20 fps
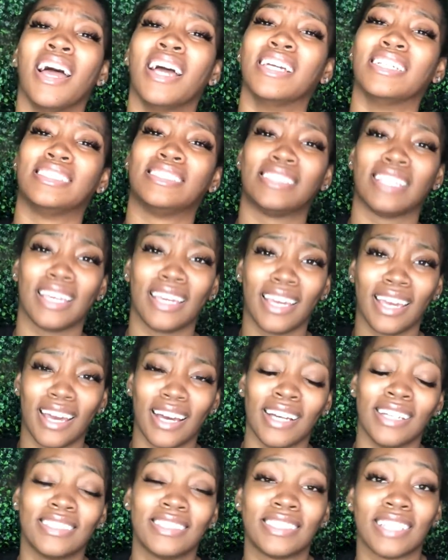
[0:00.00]
she
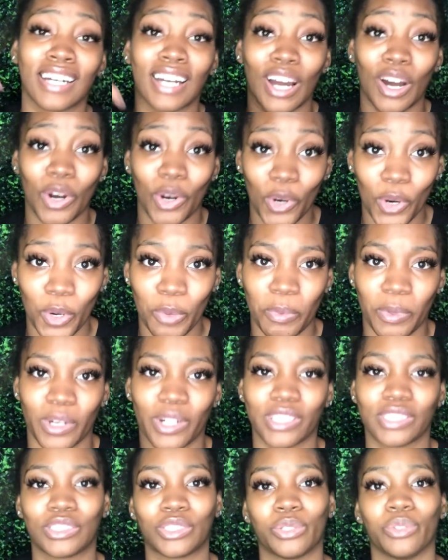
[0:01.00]
took an
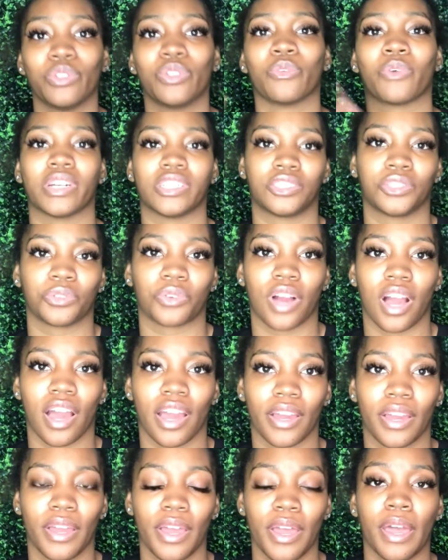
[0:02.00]
Uber to the restaurant,